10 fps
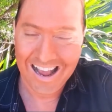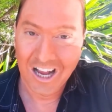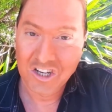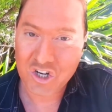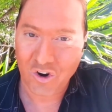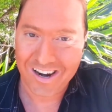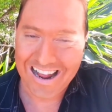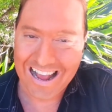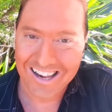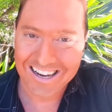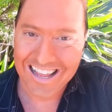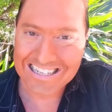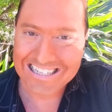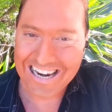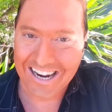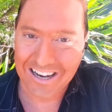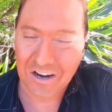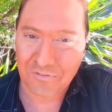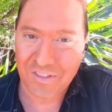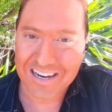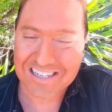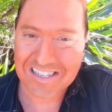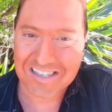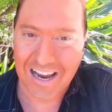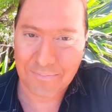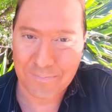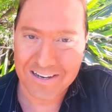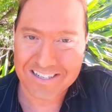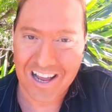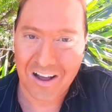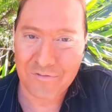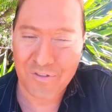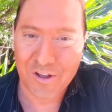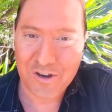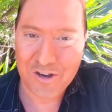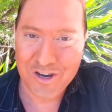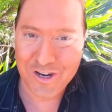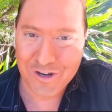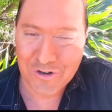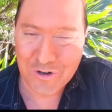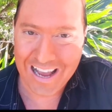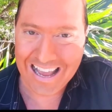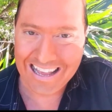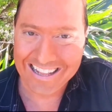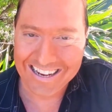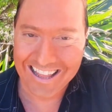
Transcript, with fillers: more. Join L A Late Daily for the excitement of the new L A